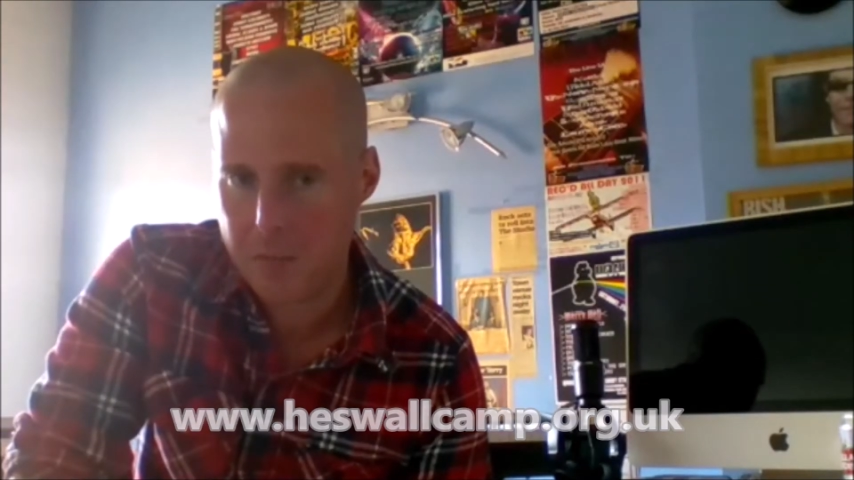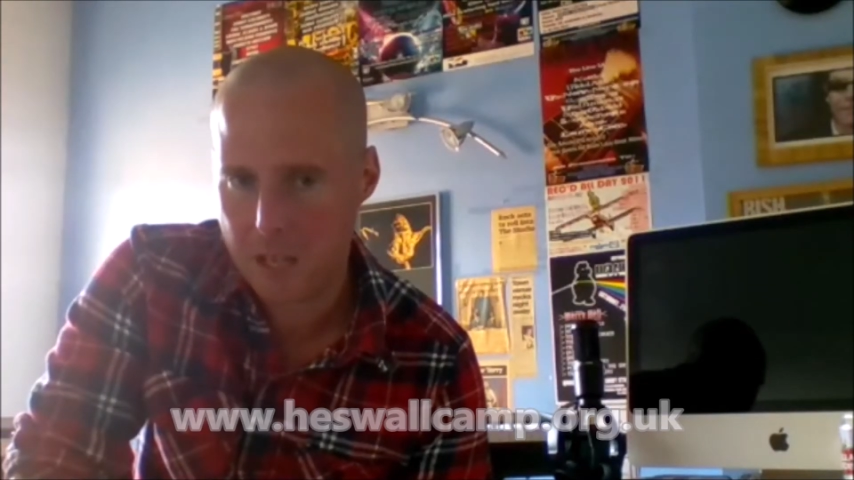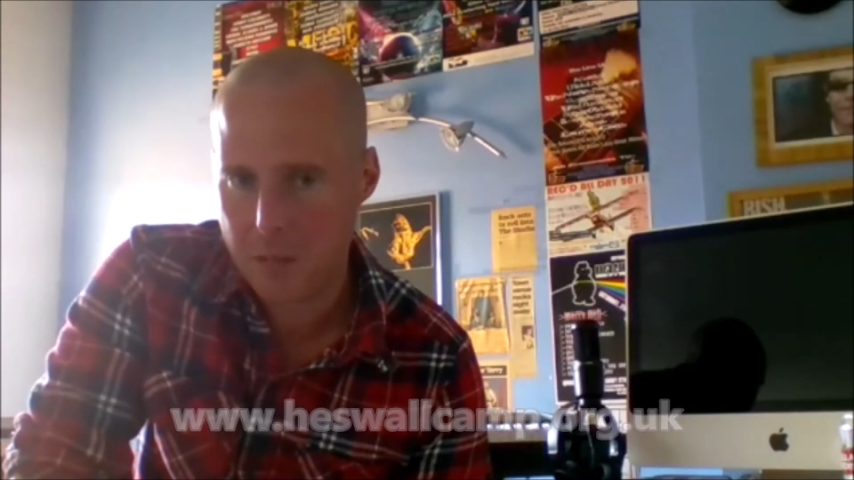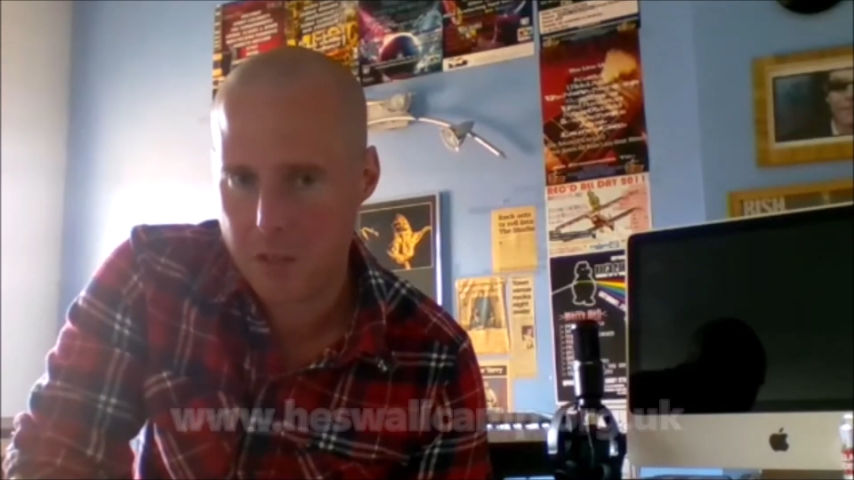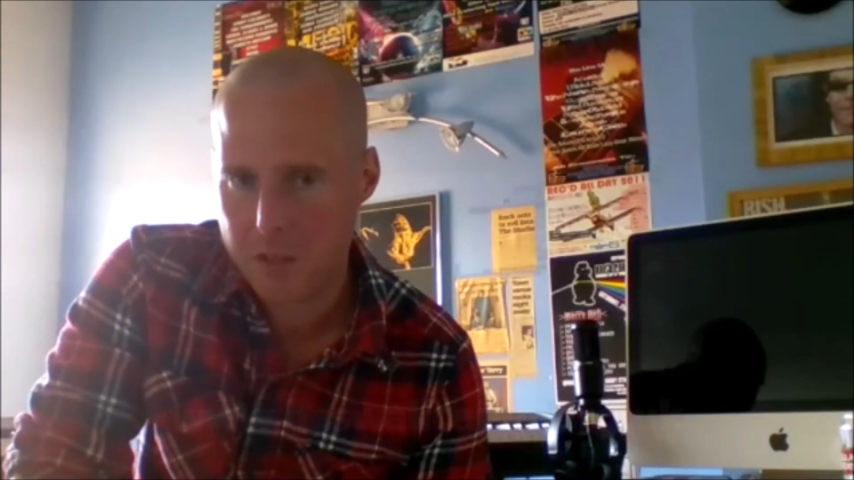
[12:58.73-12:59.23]

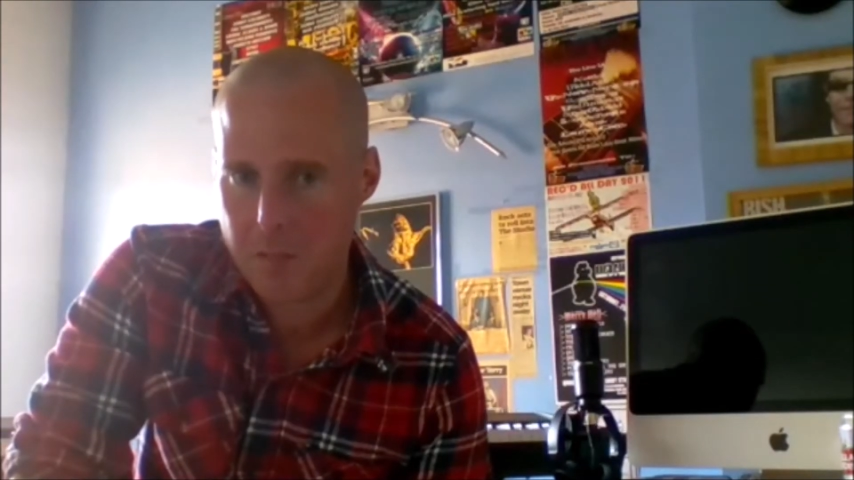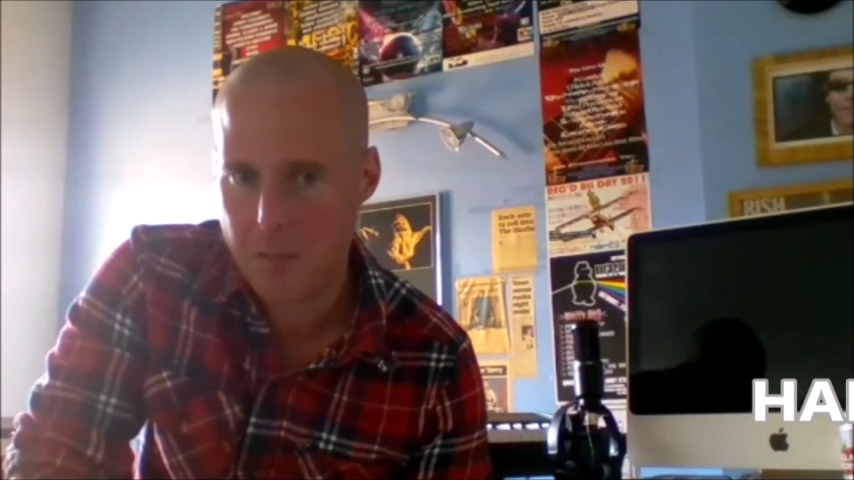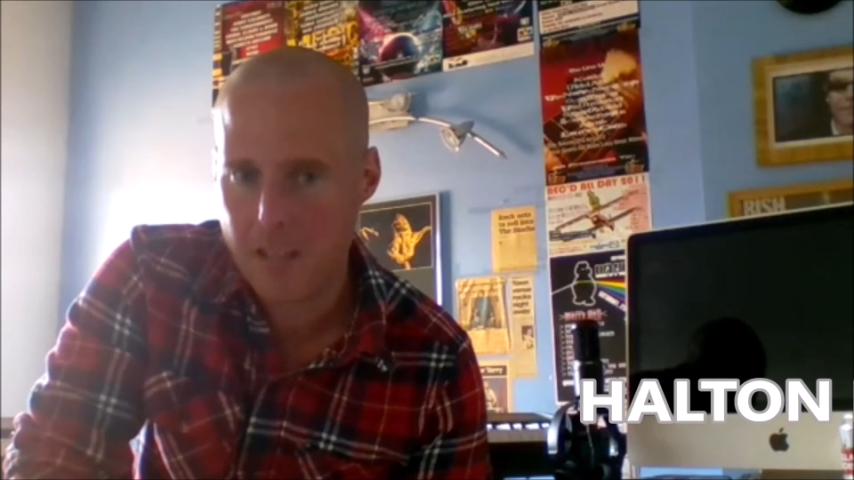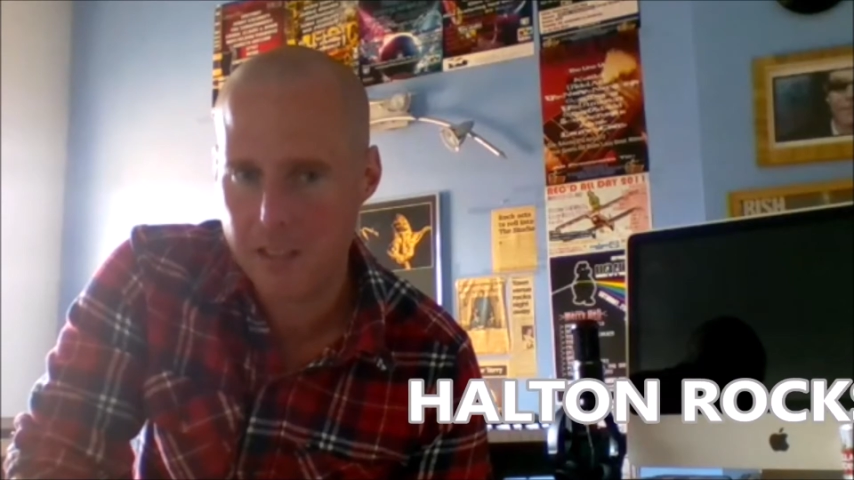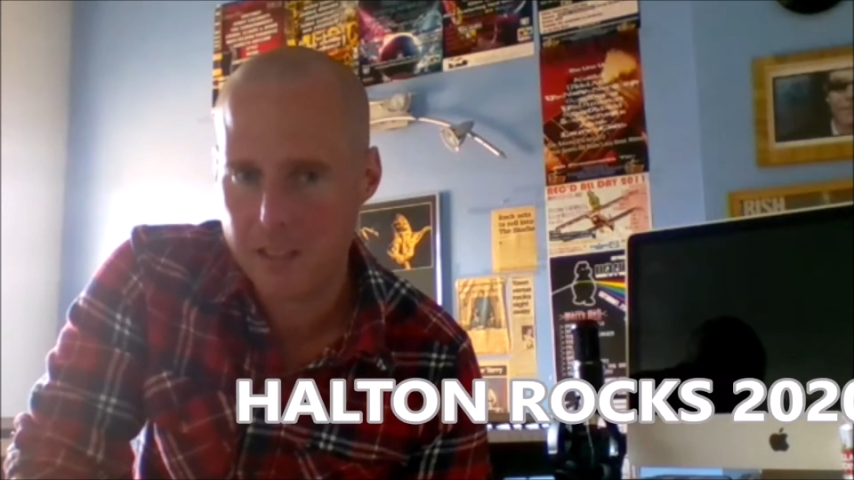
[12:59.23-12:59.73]
was an
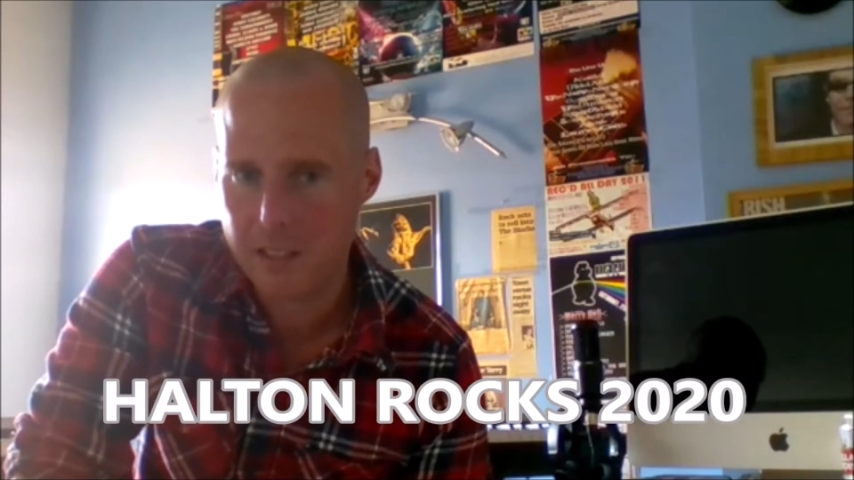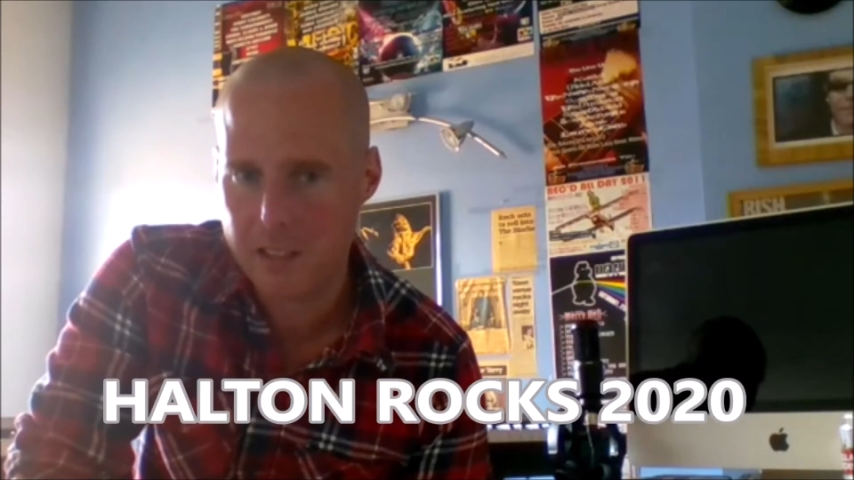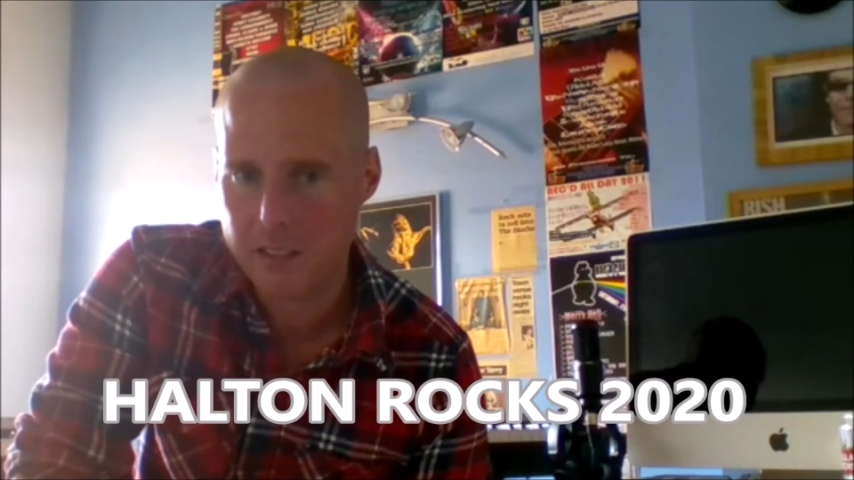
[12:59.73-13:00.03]
amazing night.